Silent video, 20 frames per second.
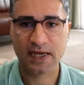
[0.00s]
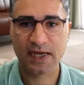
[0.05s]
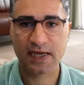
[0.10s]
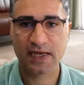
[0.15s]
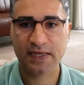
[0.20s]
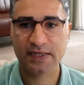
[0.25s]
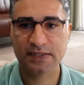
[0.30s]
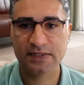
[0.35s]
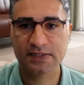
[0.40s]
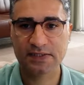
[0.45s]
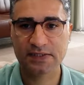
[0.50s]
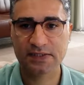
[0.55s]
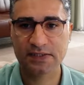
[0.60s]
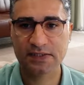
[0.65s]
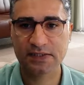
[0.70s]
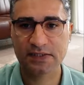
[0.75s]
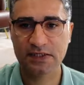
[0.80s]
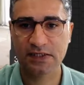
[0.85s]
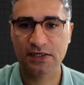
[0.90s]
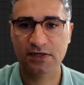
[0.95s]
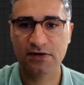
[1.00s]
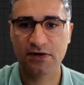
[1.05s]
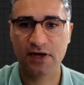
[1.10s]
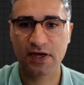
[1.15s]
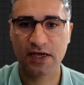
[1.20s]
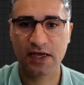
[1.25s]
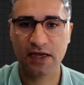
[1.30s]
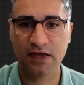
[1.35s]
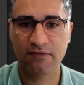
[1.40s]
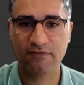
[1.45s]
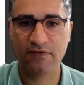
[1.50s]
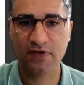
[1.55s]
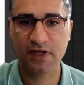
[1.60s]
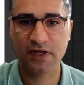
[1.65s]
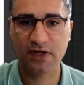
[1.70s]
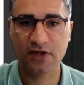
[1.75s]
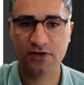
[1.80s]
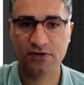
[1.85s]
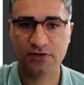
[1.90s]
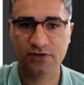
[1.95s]
And here I have
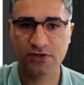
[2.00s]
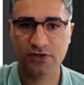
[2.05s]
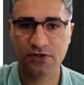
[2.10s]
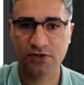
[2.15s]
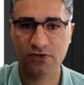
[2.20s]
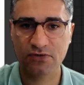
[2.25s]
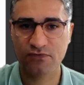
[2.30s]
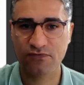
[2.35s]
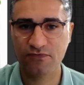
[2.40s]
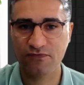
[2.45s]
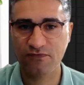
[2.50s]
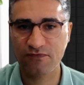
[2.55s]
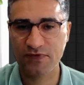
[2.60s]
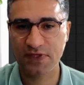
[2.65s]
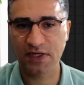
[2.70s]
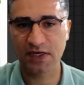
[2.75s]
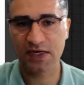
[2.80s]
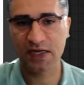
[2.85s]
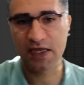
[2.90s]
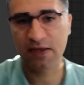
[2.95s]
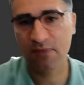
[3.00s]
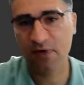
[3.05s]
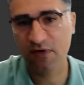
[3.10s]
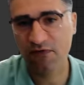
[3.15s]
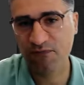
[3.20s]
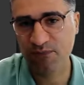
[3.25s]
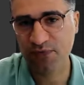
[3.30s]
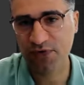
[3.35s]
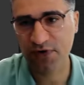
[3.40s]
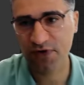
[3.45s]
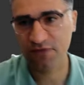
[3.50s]
another node with the name of